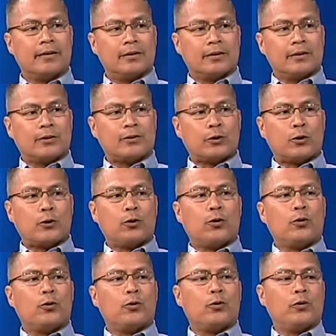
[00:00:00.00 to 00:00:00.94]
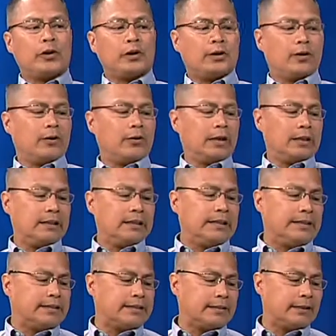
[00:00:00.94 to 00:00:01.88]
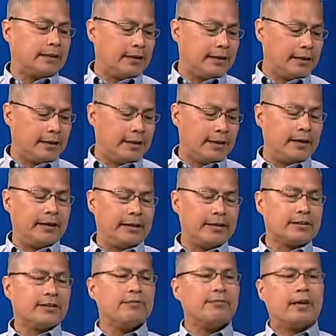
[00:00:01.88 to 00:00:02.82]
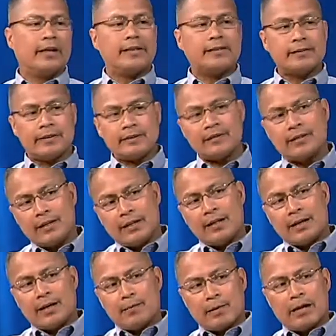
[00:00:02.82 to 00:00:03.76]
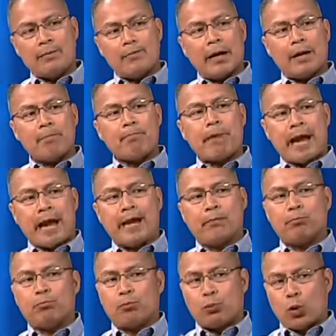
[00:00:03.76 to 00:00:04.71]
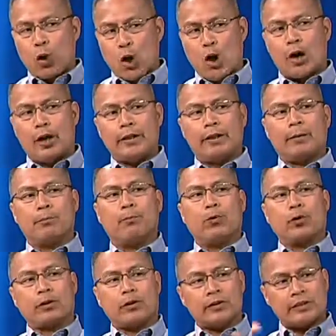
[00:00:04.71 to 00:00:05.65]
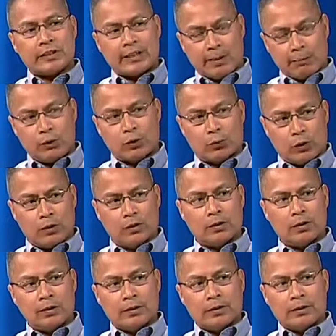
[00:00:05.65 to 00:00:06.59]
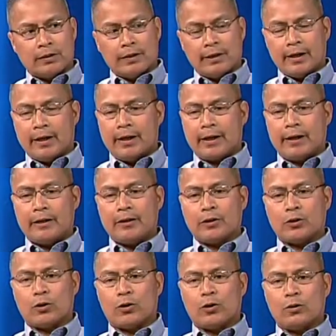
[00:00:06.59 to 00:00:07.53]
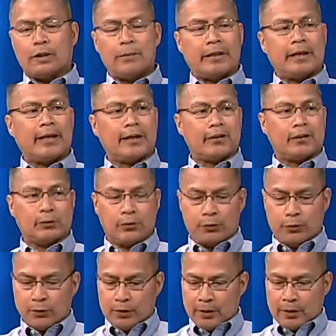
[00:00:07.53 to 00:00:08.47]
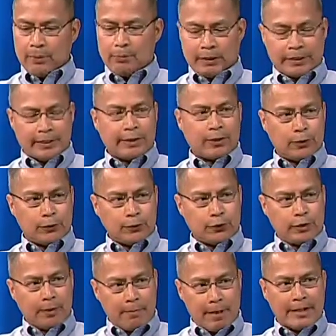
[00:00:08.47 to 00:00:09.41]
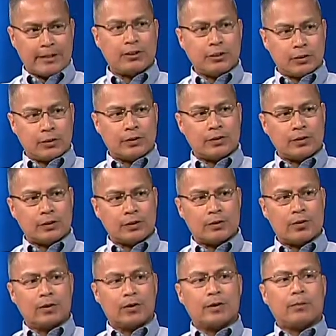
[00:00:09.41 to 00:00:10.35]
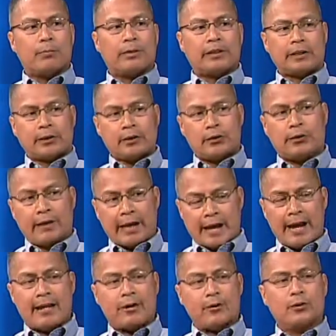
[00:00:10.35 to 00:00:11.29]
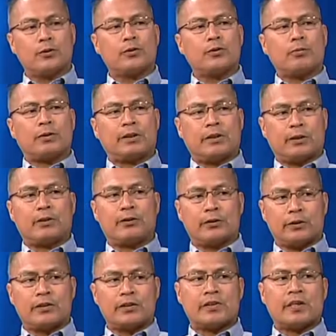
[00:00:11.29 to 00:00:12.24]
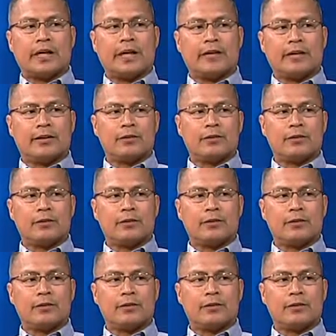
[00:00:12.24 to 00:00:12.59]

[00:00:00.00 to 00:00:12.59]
So, at least his advice is, I made my patent broad and more conceptual than, limiting it to particular dimensions particular angles, particular design.